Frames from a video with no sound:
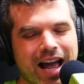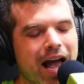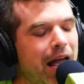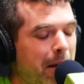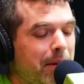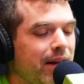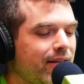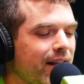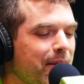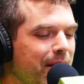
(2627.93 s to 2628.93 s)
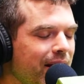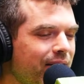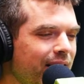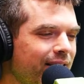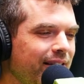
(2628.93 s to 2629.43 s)
hey, I mean, it's not bad
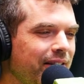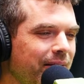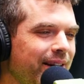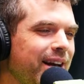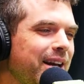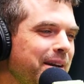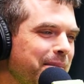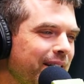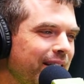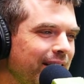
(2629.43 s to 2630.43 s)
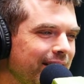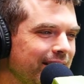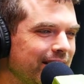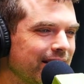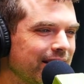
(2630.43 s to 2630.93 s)
advice either way, but
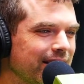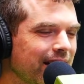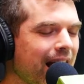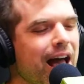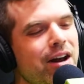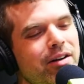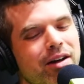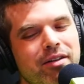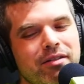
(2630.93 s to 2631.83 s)
I don't know.